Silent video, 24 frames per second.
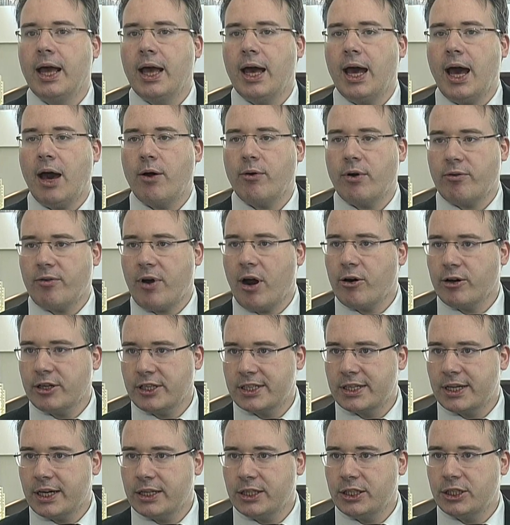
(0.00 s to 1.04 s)
However, our
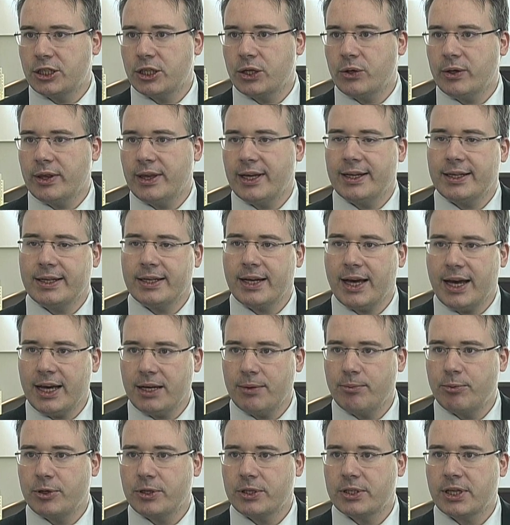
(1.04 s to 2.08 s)
study showed that
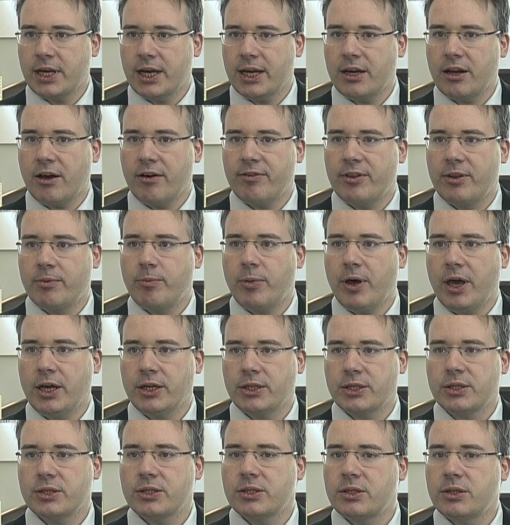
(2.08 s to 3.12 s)
90% of the
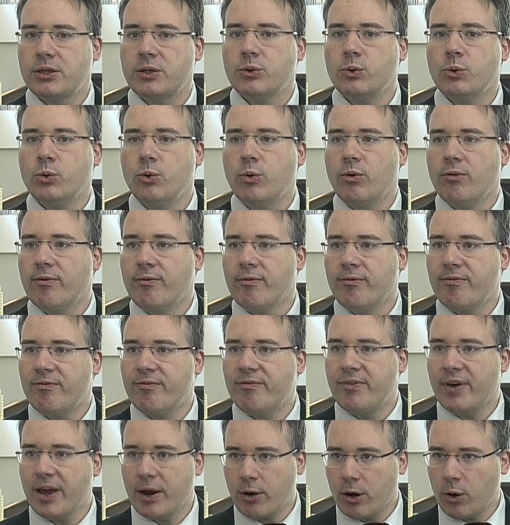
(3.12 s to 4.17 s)
patients do
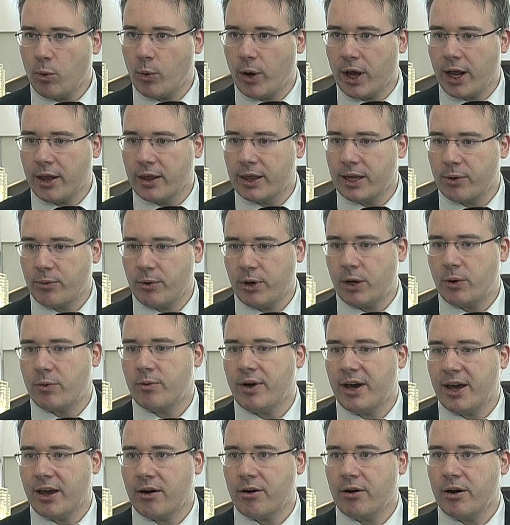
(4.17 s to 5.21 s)
very well. They
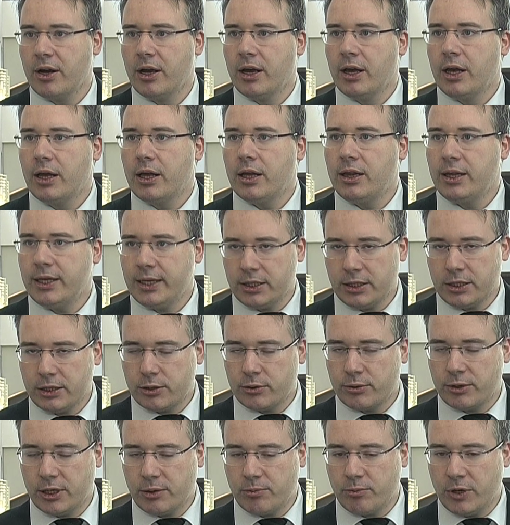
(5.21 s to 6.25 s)
require little
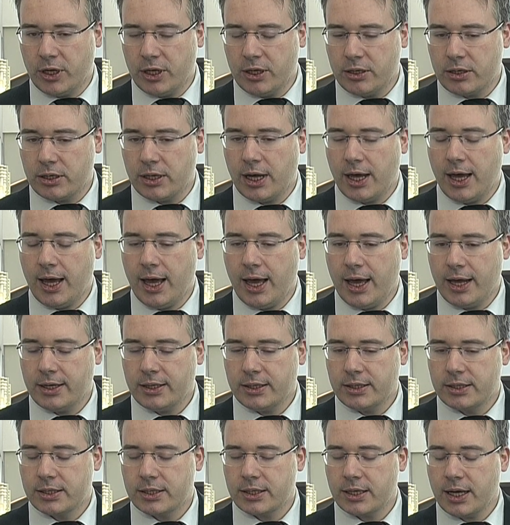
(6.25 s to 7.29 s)
treatment,
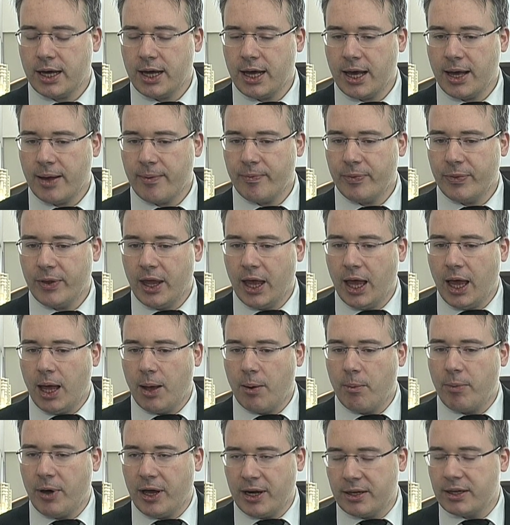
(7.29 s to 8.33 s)

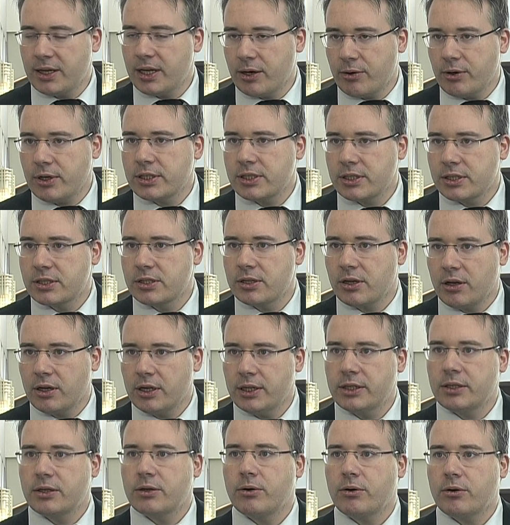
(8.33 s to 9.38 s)
but there is a
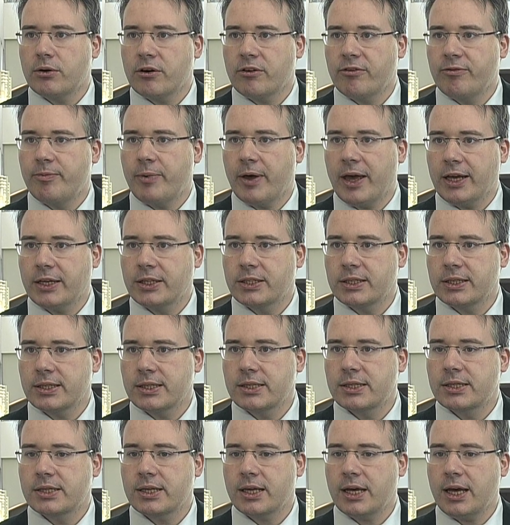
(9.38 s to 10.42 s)
solid core of
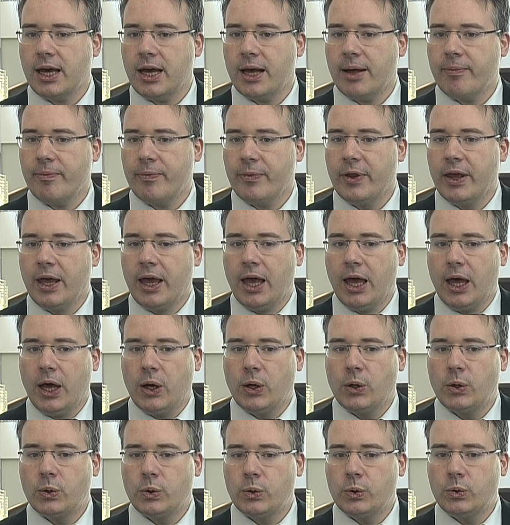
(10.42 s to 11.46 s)
patients
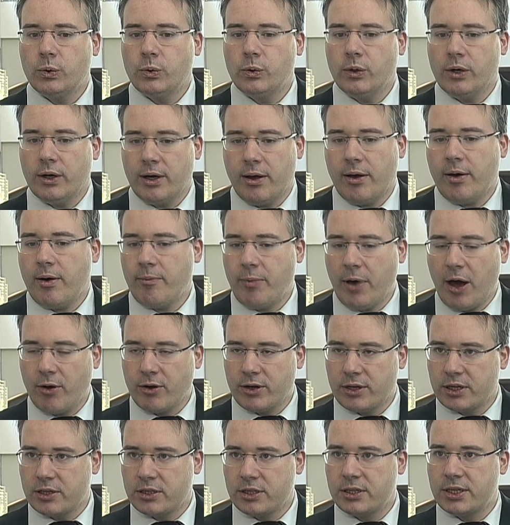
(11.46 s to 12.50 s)
who,
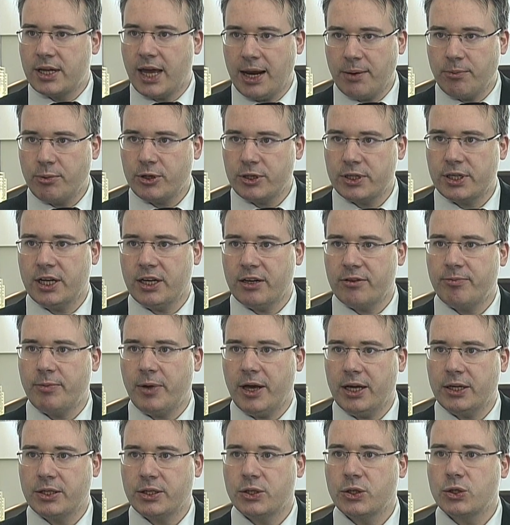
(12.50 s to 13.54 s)
about 10% of
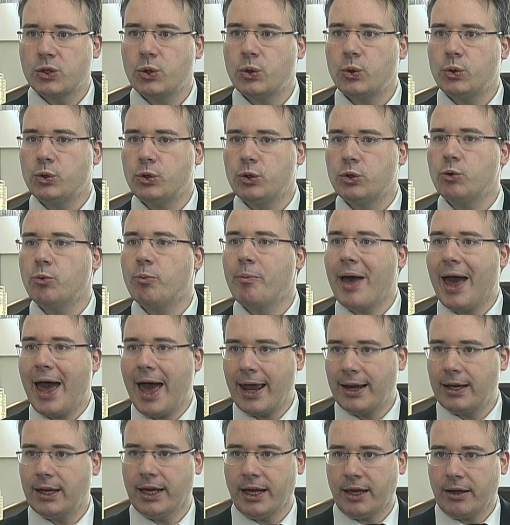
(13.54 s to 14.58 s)
patients, who do
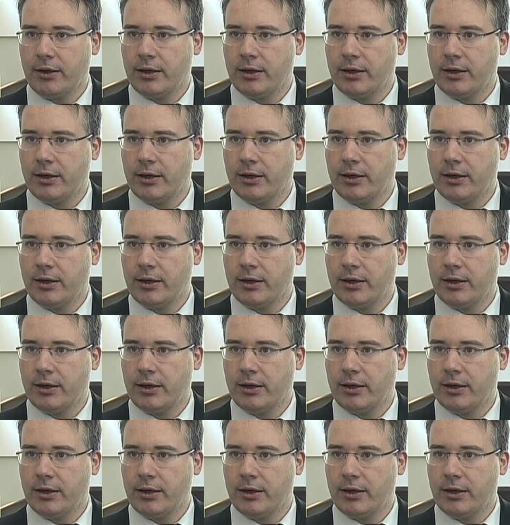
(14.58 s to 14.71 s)
badly.